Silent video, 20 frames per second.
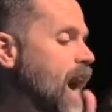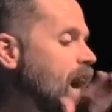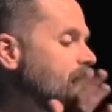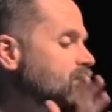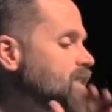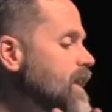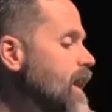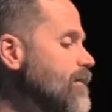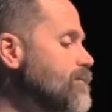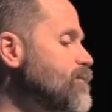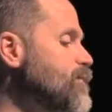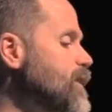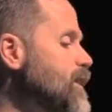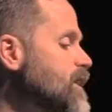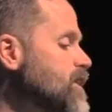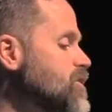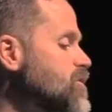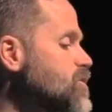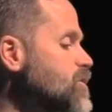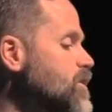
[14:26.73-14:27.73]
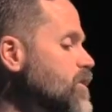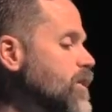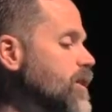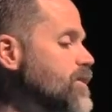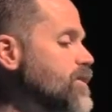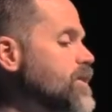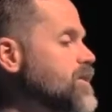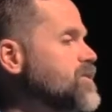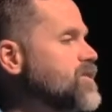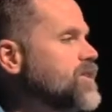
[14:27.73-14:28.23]
God's not finished doing
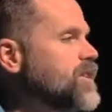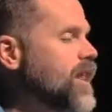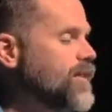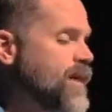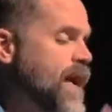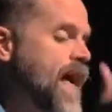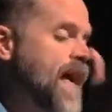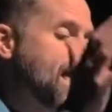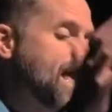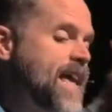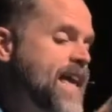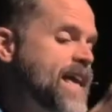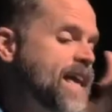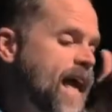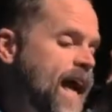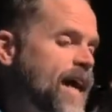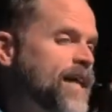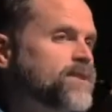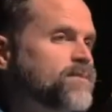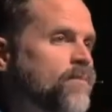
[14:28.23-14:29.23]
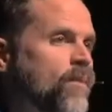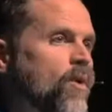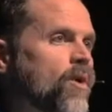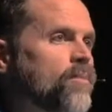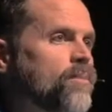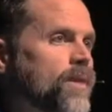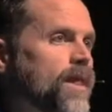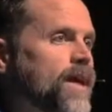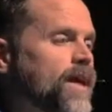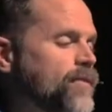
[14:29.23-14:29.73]
great things in your life. He has
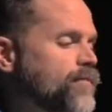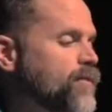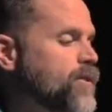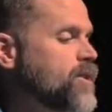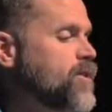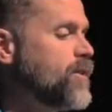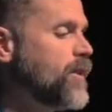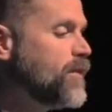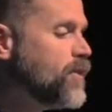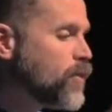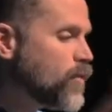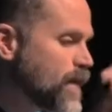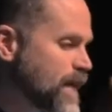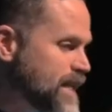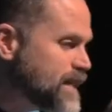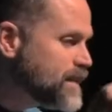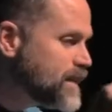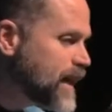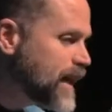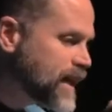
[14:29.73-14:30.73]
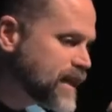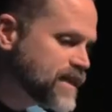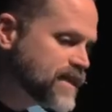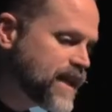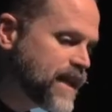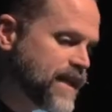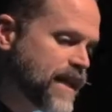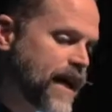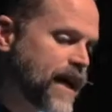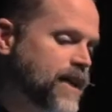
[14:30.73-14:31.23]
more planned for you. And the reason I can
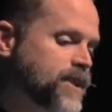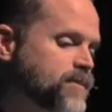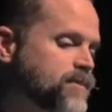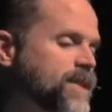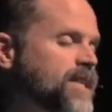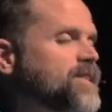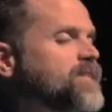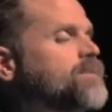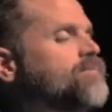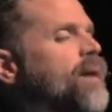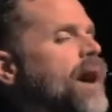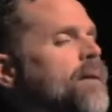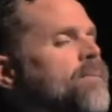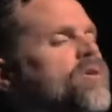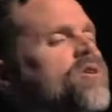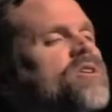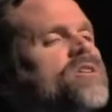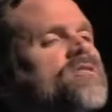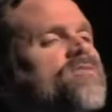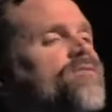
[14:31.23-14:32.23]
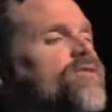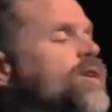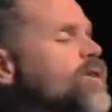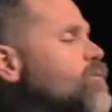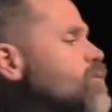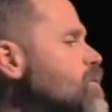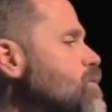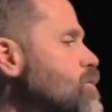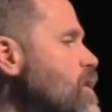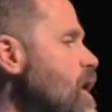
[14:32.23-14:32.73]
say that is because the Bible is
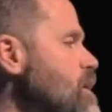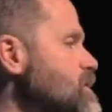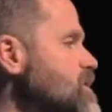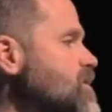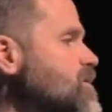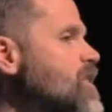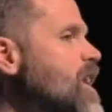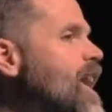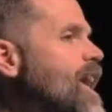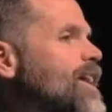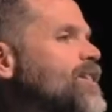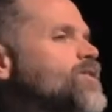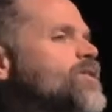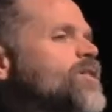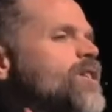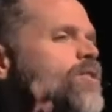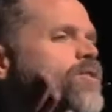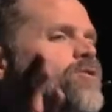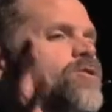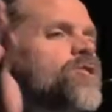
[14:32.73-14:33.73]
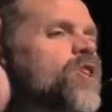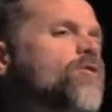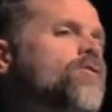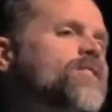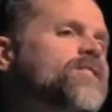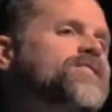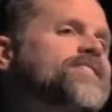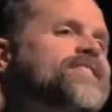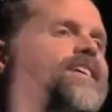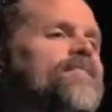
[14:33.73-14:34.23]
filled with promises. Do you know there's
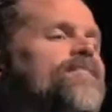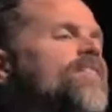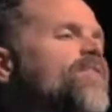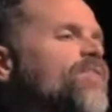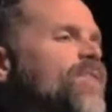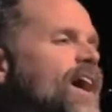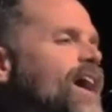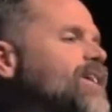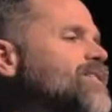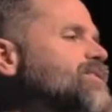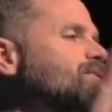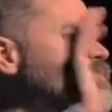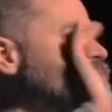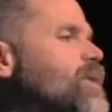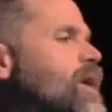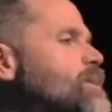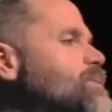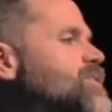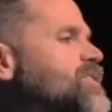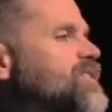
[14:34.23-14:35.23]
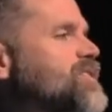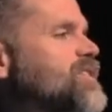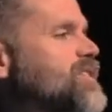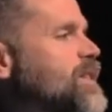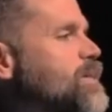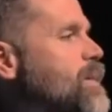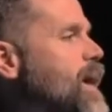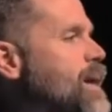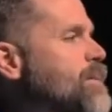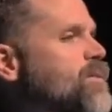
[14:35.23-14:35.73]
over 7,000 promises
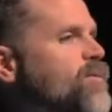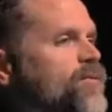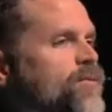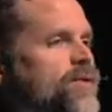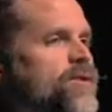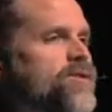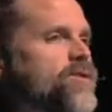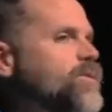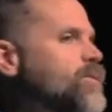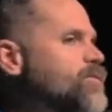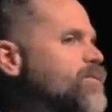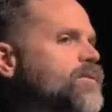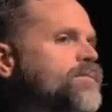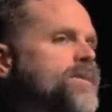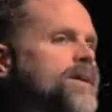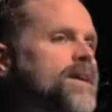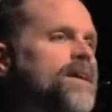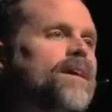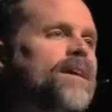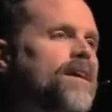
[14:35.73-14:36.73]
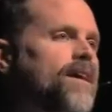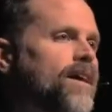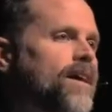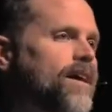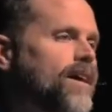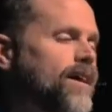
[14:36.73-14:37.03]
in the Bible for you and for me?